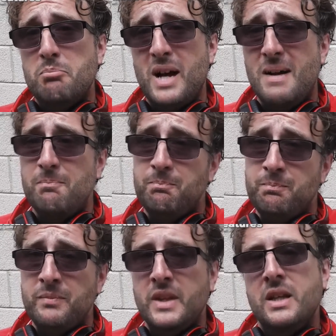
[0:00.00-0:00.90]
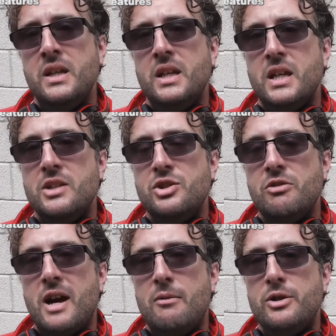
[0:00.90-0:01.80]
But in
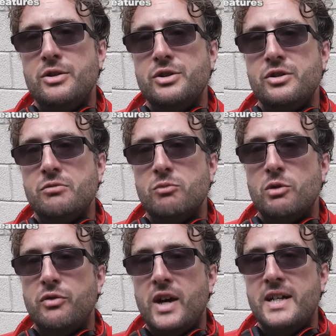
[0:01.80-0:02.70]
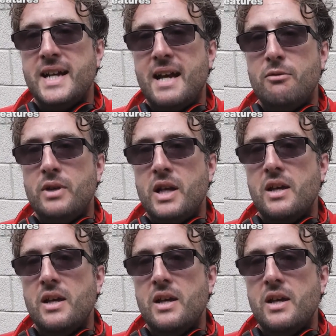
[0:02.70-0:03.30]
2 hours we'll find out